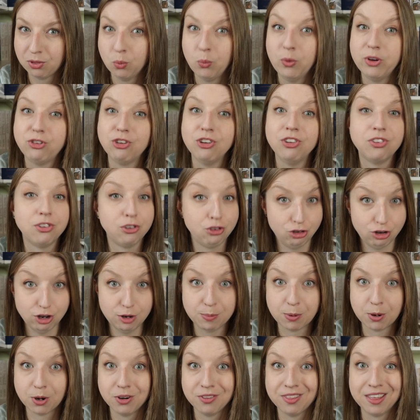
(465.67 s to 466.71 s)
which is
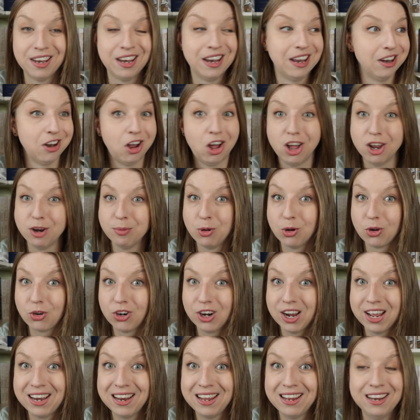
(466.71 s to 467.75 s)
cheaper than an Audible
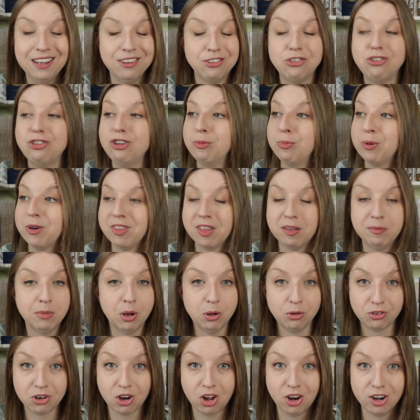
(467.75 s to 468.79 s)
credit. It's cheaper than
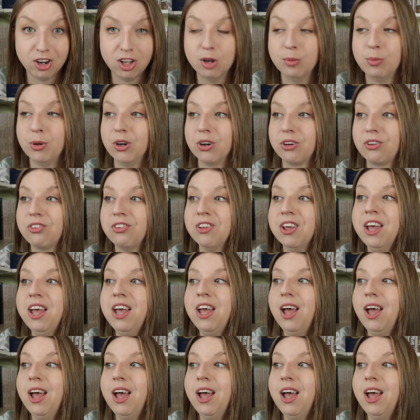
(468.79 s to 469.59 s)
most audiobooks.